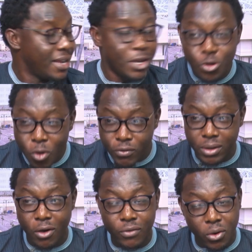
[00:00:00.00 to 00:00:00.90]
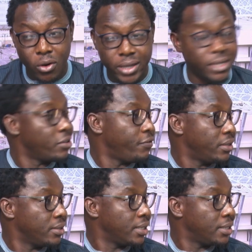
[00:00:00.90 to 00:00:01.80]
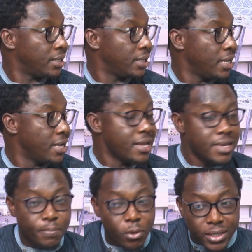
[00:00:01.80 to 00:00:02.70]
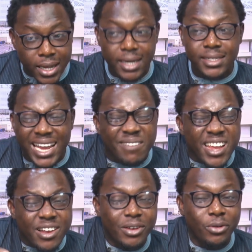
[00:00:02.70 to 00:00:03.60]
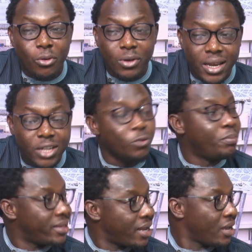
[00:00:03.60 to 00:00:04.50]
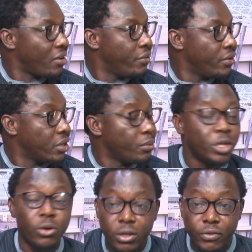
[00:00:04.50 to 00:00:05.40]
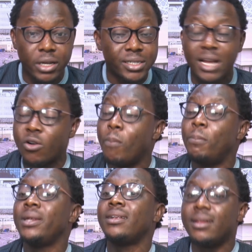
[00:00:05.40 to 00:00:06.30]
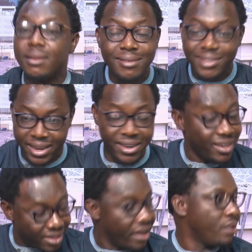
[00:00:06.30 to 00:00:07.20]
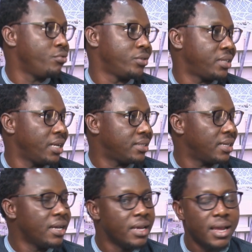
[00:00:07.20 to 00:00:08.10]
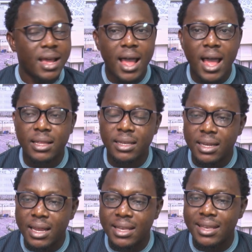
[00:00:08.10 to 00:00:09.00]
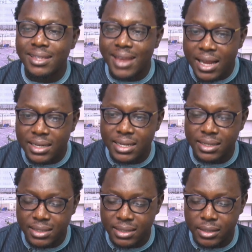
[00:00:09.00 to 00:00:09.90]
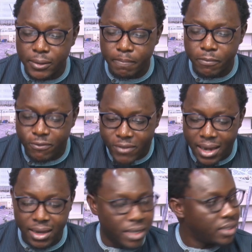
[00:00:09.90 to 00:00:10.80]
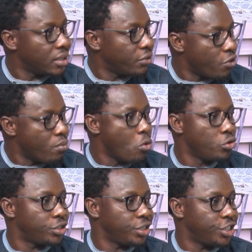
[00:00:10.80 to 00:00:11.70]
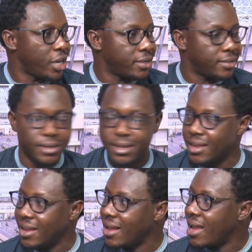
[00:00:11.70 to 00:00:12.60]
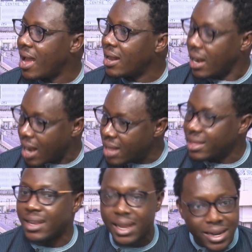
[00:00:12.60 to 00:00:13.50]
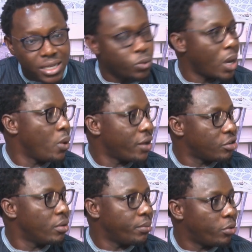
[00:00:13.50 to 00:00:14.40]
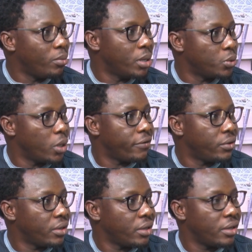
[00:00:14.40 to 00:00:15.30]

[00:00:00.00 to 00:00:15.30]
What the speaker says: you know, of the colleges of education, the polytechnics are only a little better than college of education, but the college of education are completely in terrible state. And that is the foundation for most teachers. And I think that is why we have some of the problems we have today.